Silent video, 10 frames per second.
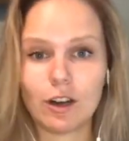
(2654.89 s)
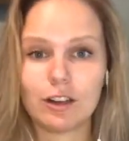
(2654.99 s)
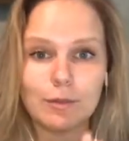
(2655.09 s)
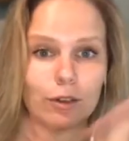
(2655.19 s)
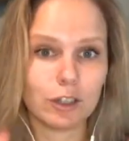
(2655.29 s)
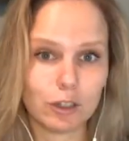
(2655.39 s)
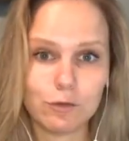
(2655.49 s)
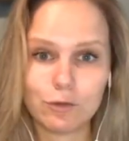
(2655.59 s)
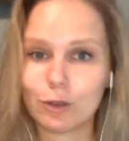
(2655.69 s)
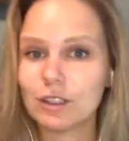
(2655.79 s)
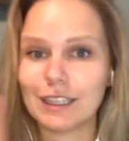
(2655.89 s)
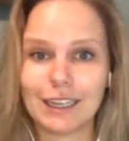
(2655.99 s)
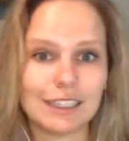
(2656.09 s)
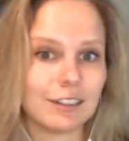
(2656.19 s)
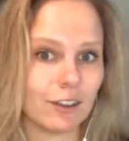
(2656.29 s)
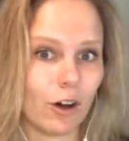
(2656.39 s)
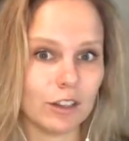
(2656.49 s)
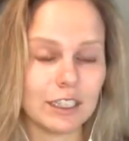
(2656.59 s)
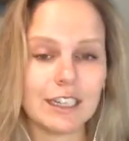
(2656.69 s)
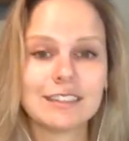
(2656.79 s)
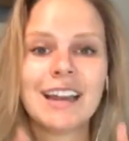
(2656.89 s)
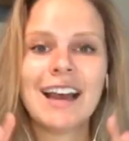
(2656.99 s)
talking about in Q4 and heading into the holidays.